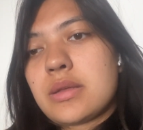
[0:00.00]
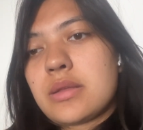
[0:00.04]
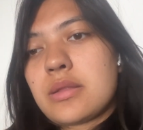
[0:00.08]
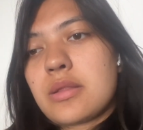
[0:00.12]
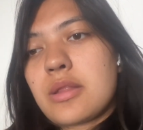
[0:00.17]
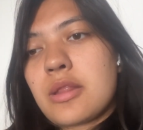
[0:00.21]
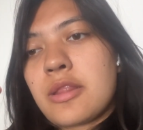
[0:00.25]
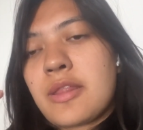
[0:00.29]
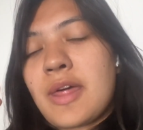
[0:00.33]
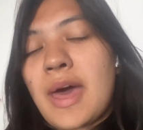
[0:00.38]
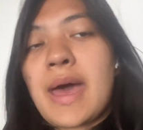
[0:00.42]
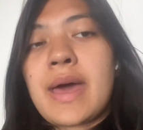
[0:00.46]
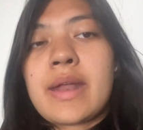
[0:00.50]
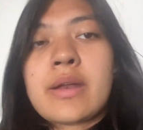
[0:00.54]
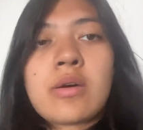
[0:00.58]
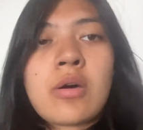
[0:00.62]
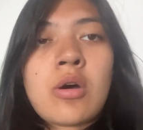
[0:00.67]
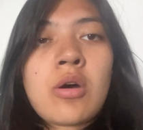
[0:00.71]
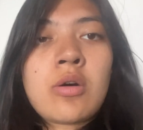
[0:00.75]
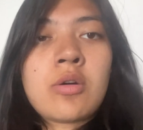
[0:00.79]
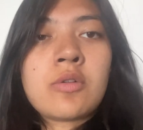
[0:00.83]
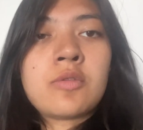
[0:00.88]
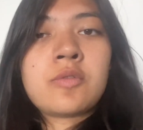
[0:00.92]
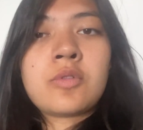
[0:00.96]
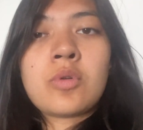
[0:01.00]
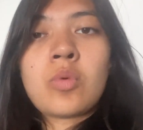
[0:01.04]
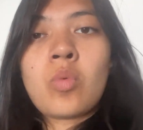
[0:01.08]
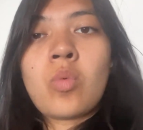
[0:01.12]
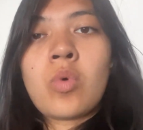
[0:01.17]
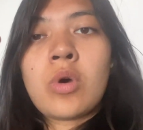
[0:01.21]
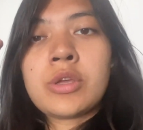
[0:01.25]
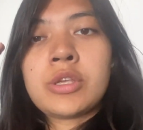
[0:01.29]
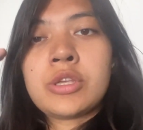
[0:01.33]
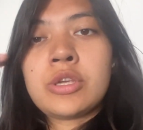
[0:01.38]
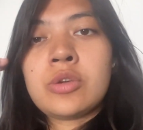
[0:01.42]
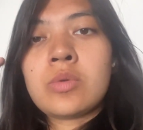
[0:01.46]
that of
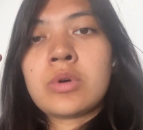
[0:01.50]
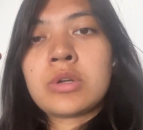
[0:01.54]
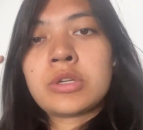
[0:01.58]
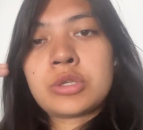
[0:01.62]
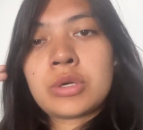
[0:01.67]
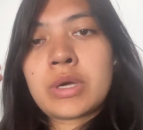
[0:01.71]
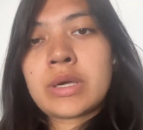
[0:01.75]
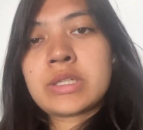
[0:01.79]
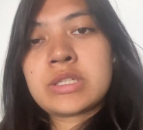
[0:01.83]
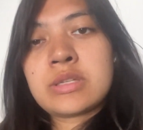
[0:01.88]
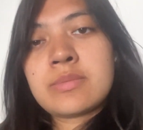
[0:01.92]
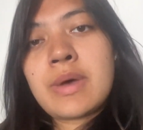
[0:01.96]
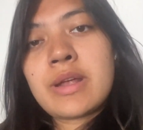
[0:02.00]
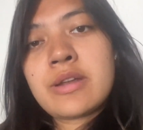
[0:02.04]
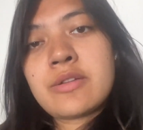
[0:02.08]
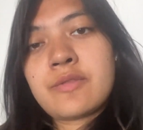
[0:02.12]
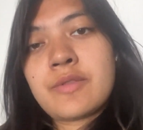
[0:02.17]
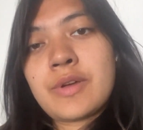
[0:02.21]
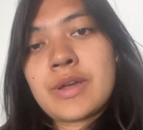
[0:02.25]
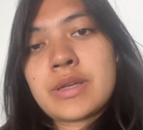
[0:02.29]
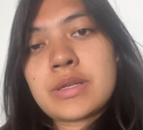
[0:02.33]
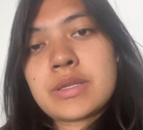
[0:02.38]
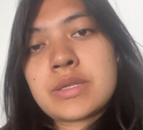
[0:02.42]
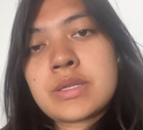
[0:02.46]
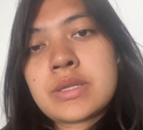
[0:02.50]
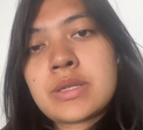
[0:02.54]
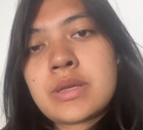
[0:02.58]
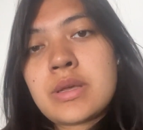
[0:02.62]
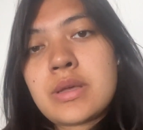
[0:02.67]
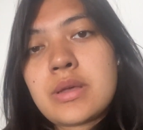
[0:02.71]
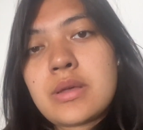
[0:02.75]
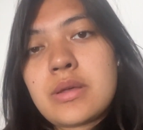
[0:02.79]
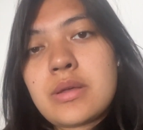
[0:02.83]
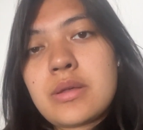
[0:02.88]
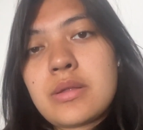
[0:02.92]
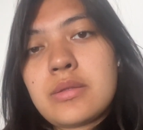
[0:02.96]
what you are trying to manifest,
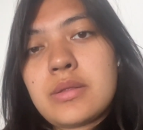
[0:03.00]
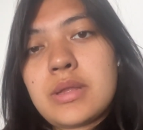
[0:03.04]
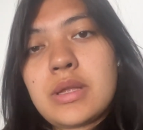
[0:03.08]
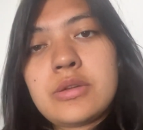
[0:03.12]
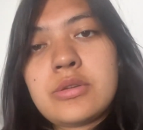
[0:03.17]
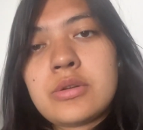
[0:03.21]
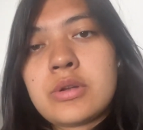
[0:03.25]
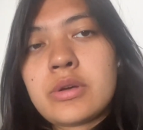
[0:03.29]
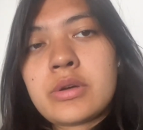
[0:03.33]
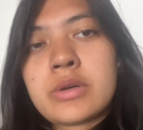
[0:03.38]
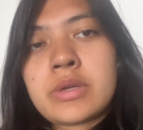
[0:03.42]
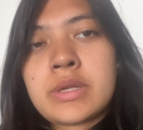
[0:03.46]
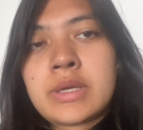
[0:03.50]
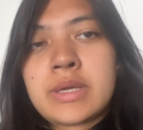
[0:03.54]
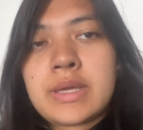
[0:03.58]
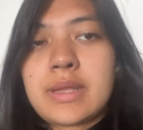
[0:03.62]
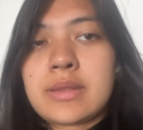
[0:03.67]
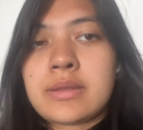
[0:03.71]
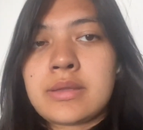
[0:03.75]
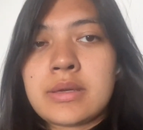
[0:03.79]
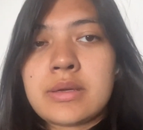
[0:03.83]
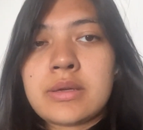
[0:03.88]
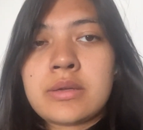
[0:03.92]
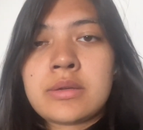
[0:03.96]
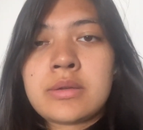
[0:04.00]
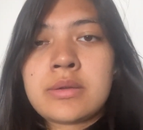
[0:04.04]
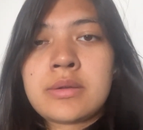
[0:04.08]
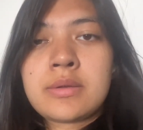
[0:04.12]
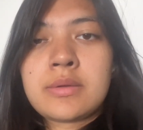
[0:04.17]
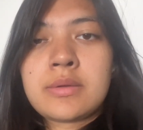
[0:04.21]
then you're not going to get there.